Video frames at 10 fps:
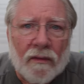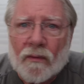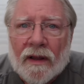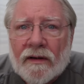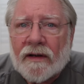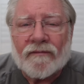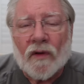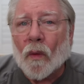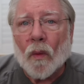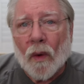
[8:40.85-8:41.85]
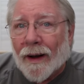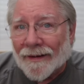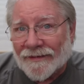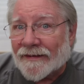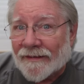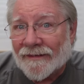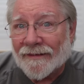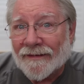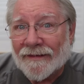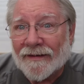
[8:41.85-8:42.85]
Relative to what?
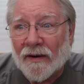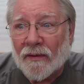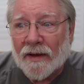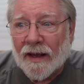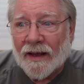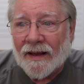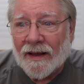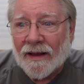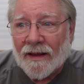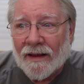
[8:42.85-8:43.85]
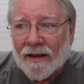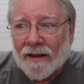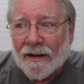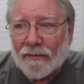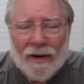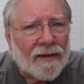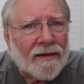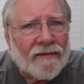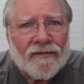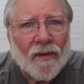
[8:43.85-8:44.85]
Okay?
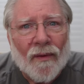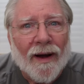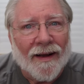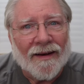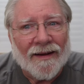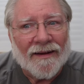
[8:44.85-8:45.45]
Relative to what?